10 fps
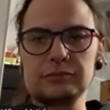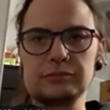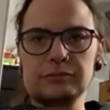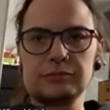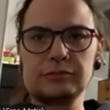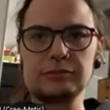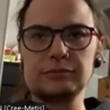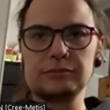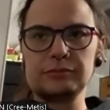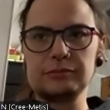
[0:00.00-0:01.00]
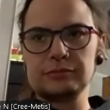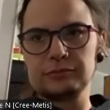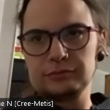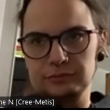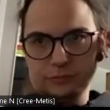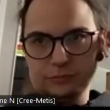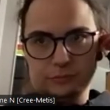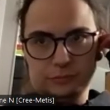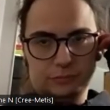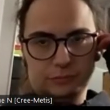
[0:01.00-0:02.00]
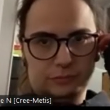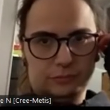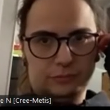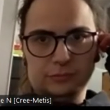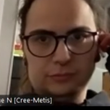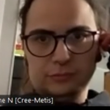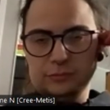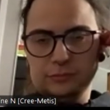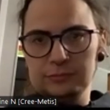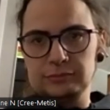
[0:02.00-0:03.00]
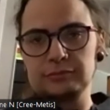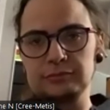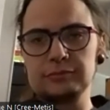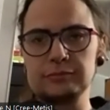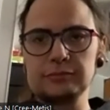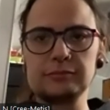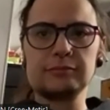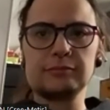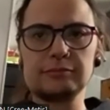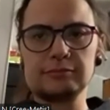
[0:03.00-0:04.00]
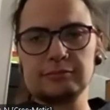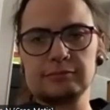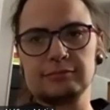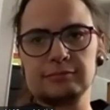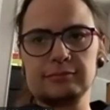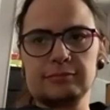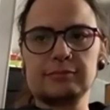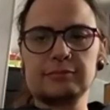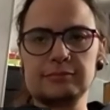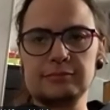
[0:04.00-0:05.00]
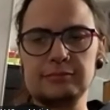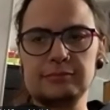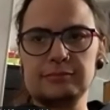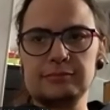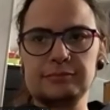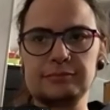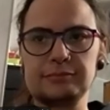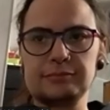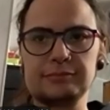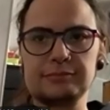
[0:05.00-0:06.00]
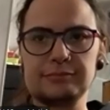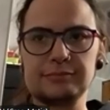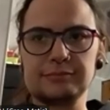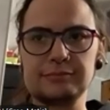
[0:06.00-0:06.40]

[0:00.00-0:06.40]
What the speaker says: This person isn't speaking.